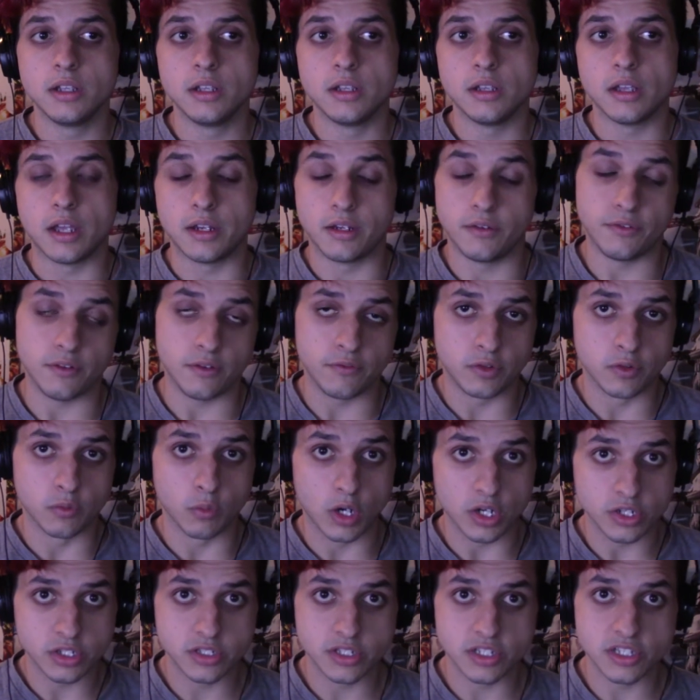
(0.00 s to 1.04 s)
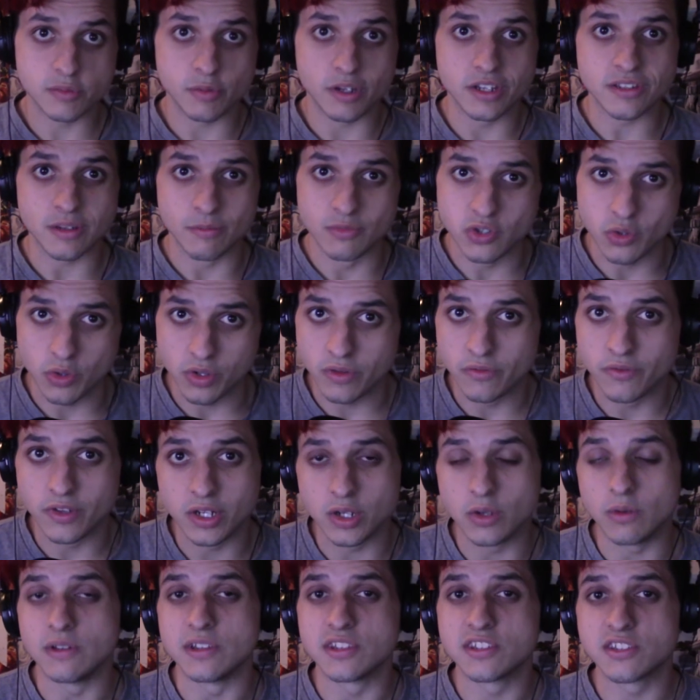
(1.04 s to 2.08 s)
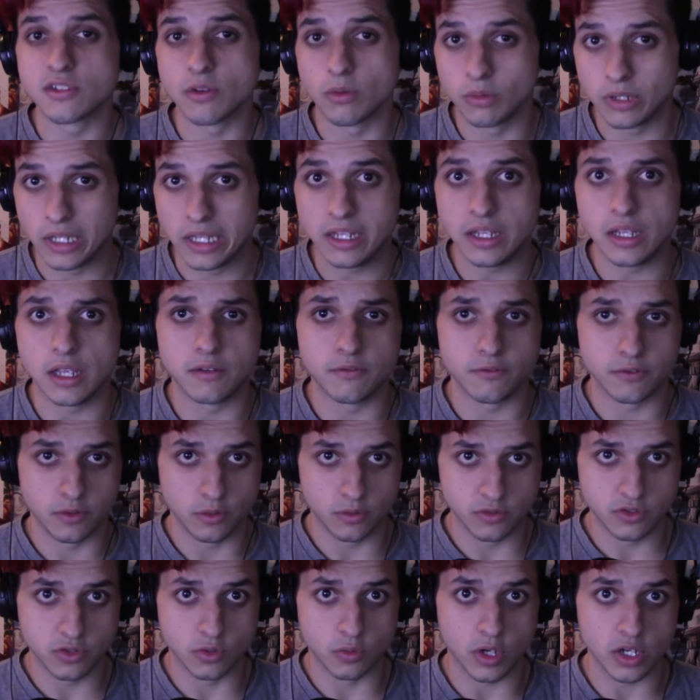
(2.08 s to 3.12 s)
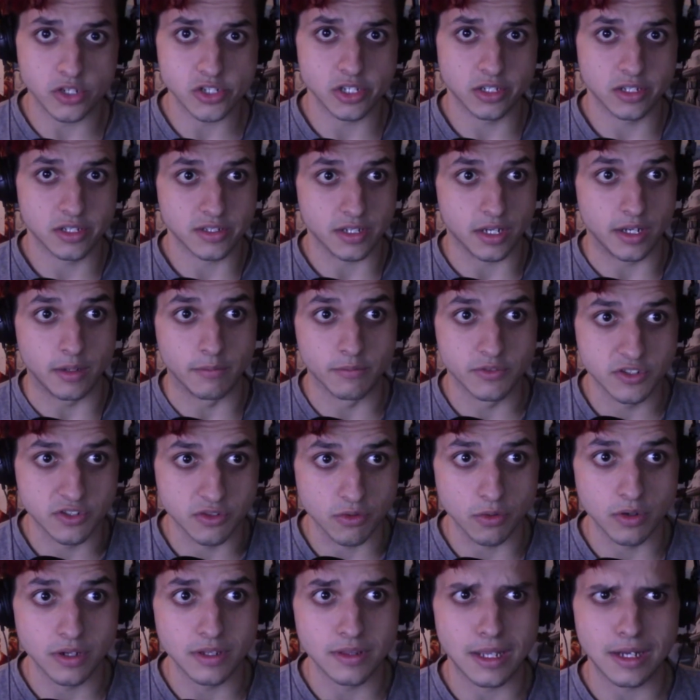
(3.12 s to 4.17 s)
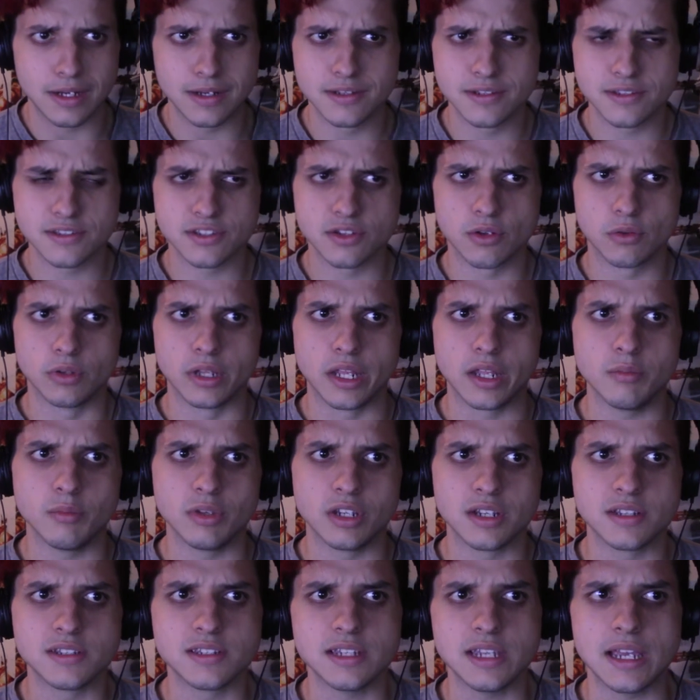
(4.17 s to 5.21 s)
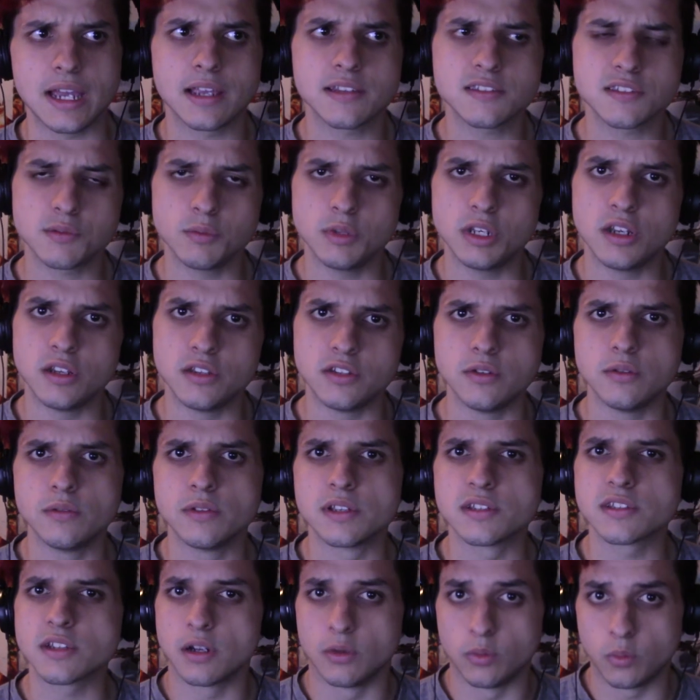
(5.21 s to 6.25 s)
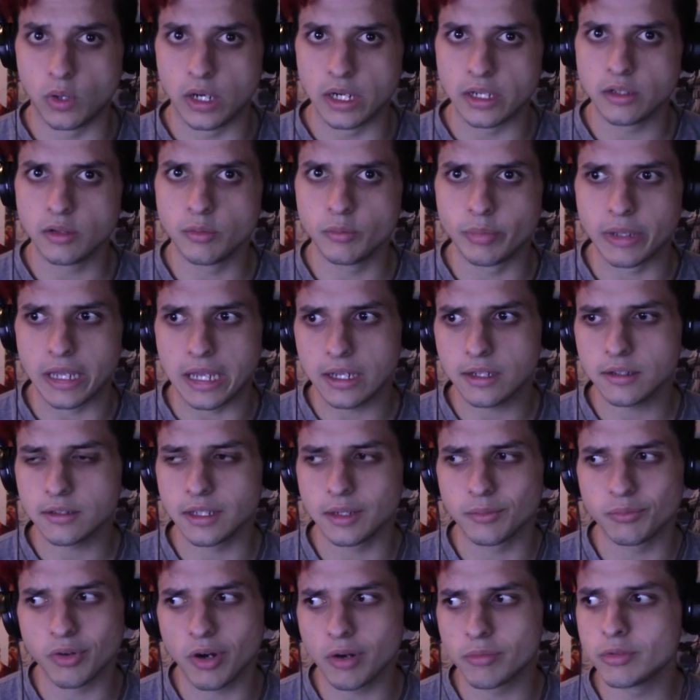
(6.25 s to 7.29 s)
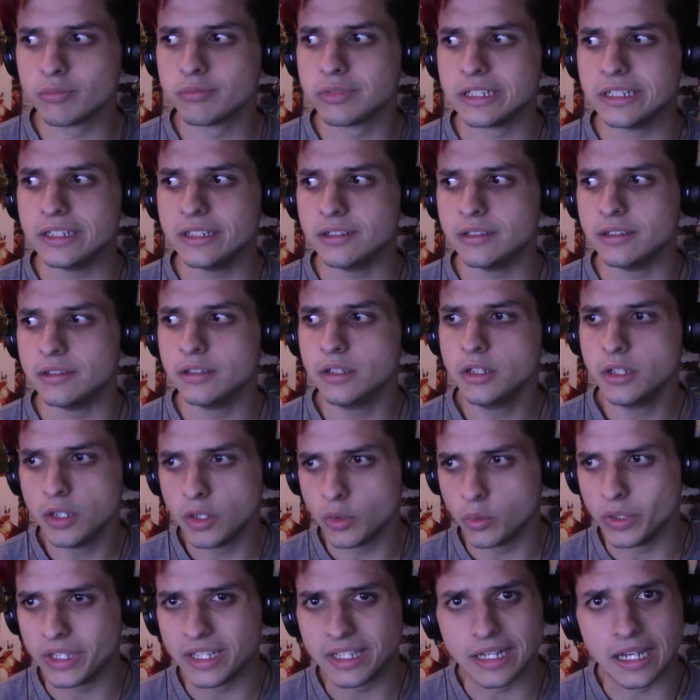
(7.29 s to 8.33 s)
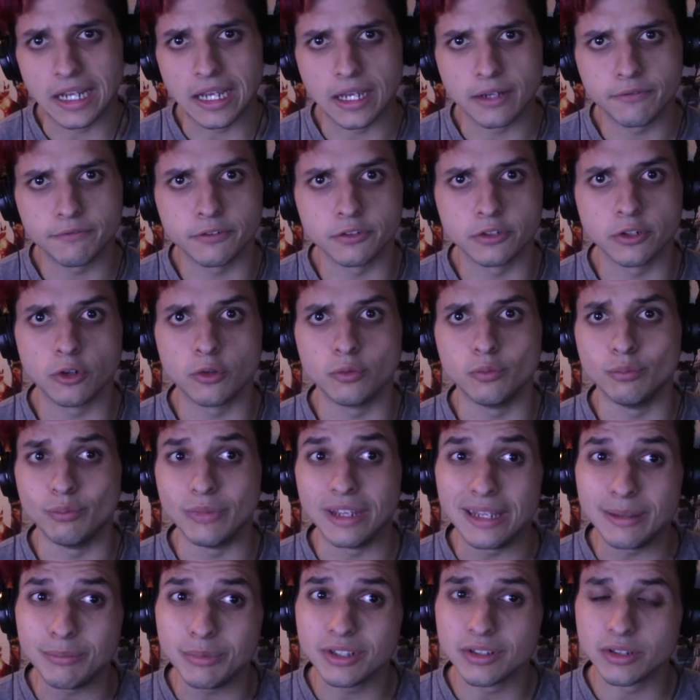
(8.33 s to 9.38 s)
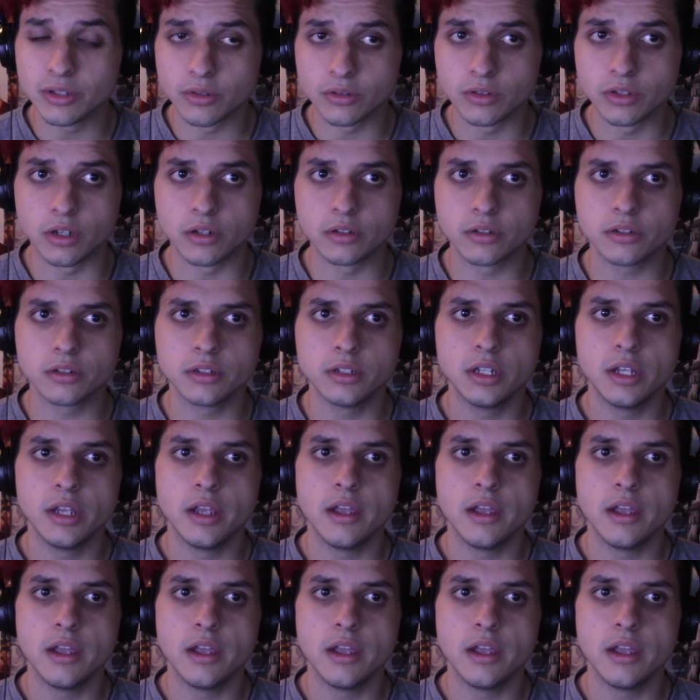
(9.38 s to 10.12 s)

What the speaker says: and if you're watching this, Splice, I'm sorry the video is so late, and for those who are watching this, I am sorry that it is so late, because he asked me to do this a while back, like, probably a week and a half ago, maybe a little longer,